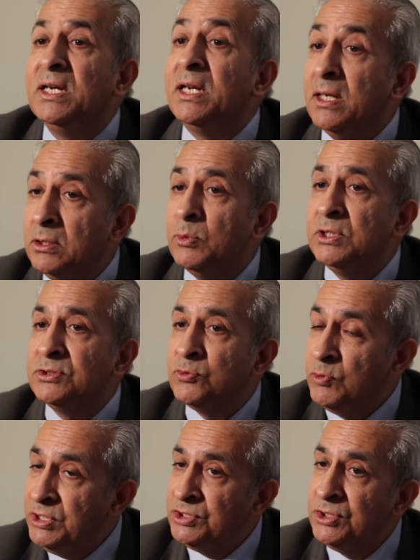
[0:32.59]
In other words,
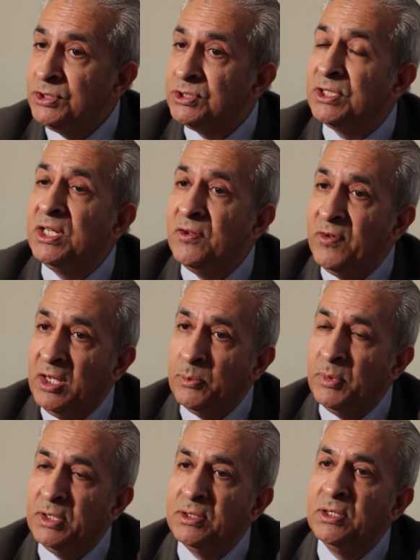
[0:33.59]
research and
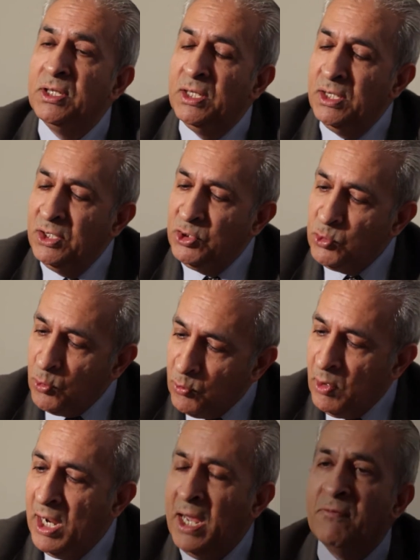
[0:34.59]
development to
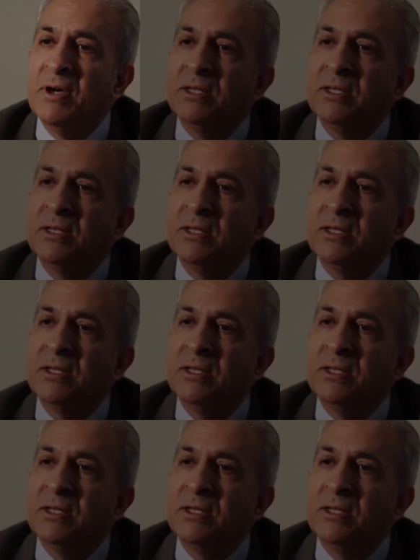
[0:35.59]
arrive